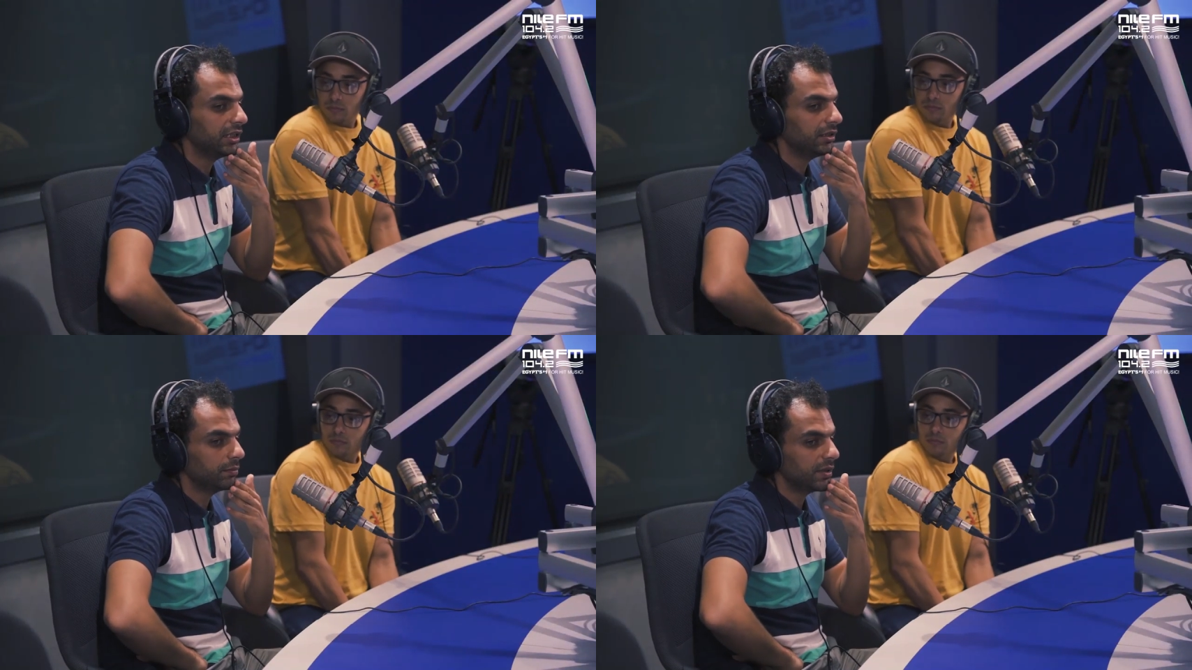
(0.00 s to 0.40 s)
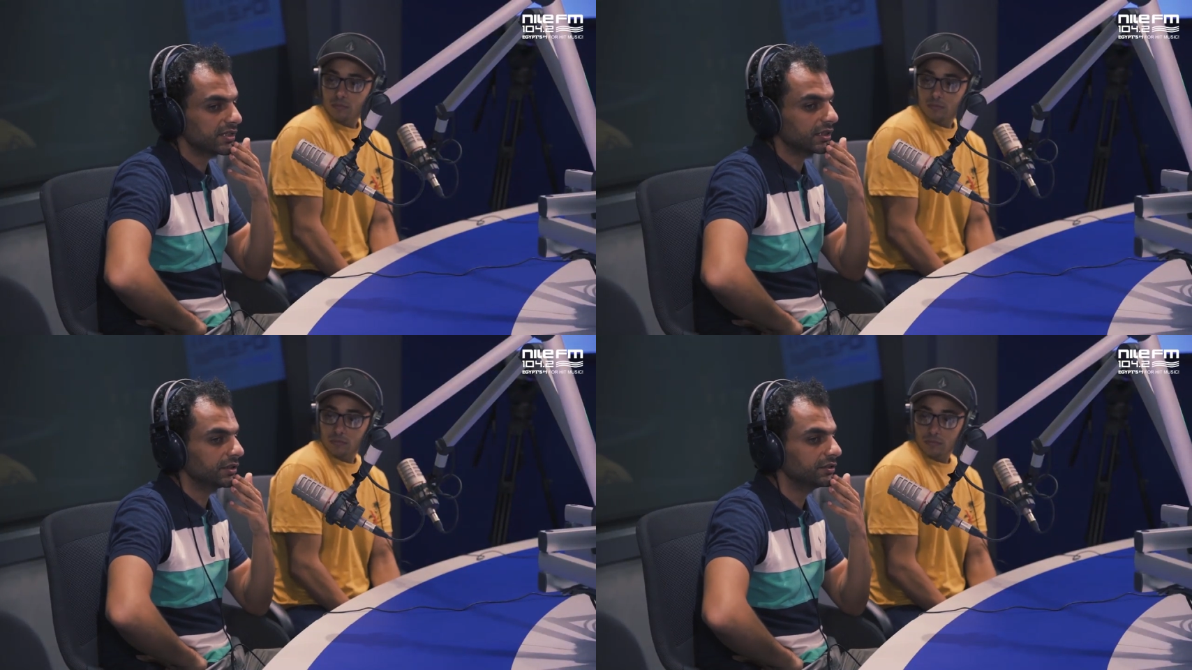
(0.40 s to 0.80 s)

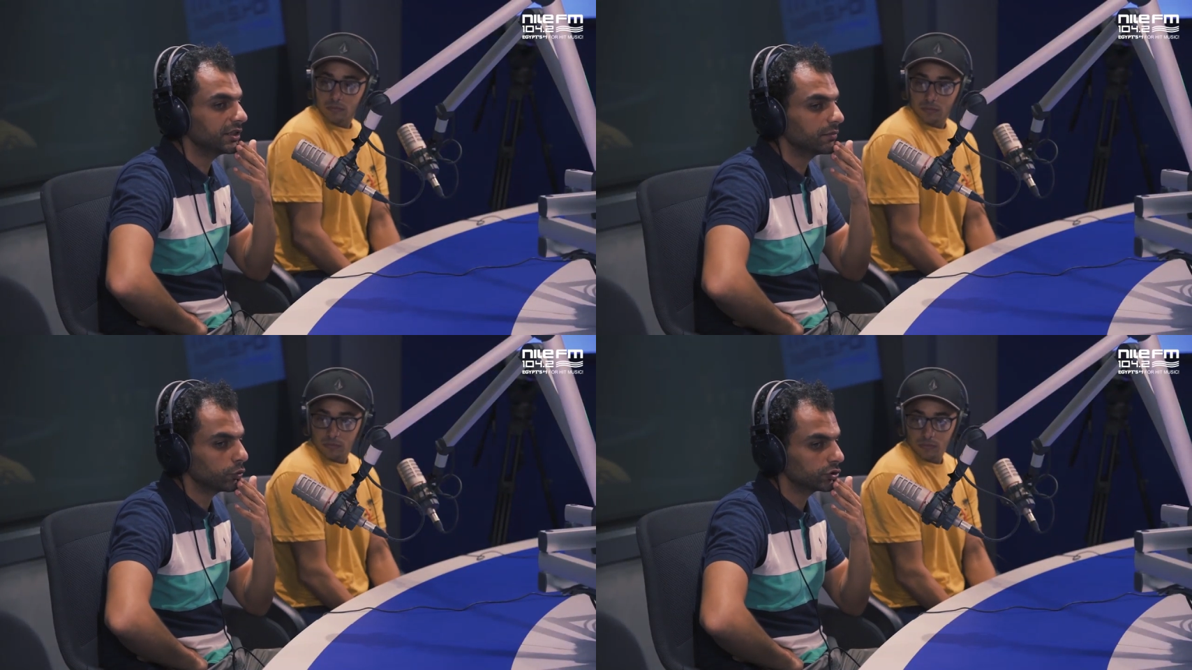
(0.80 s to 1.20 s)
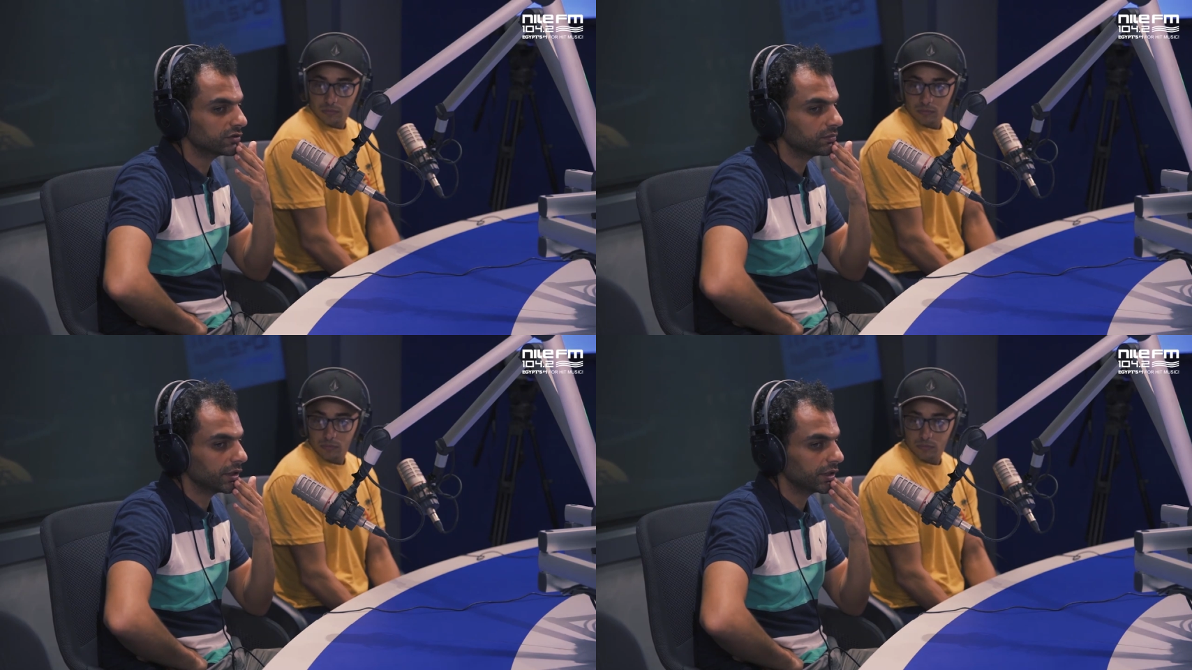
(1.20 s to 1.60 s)
Speaker 1: I basically take
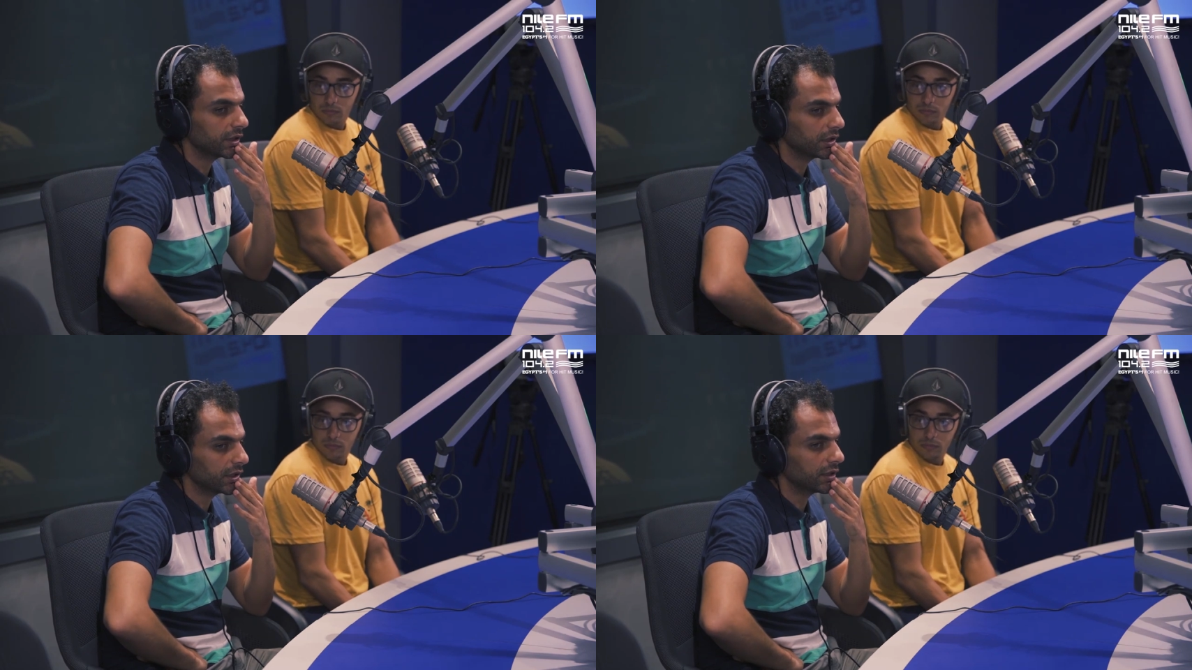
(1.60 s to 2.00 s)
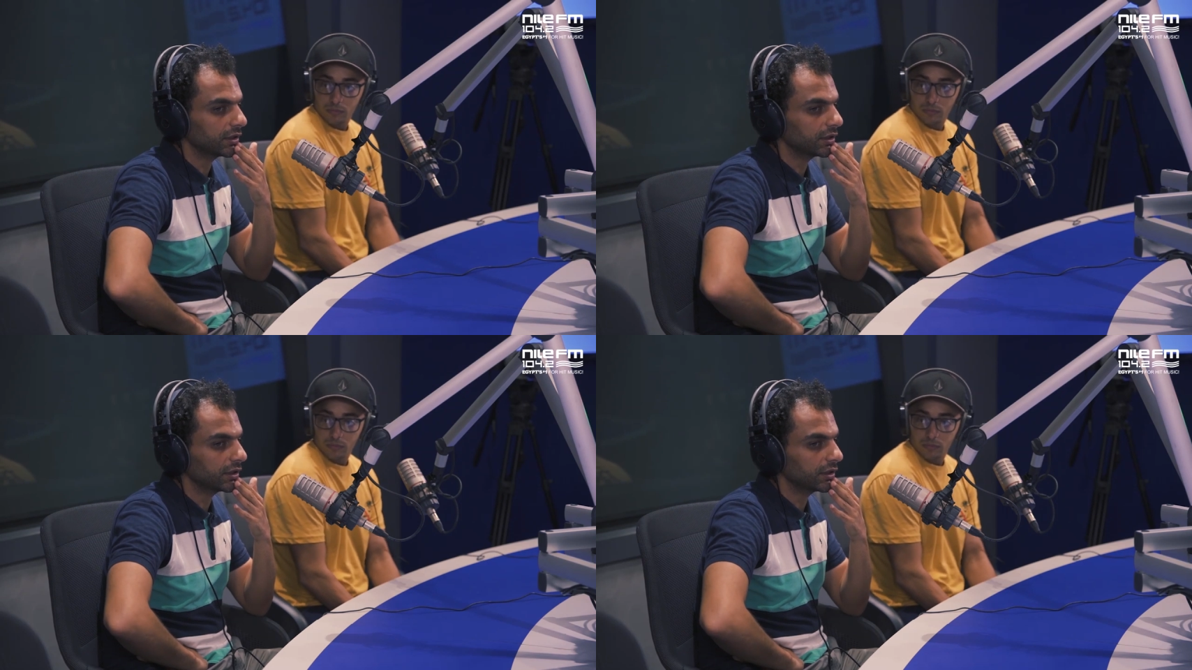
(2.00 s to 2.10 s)
most of my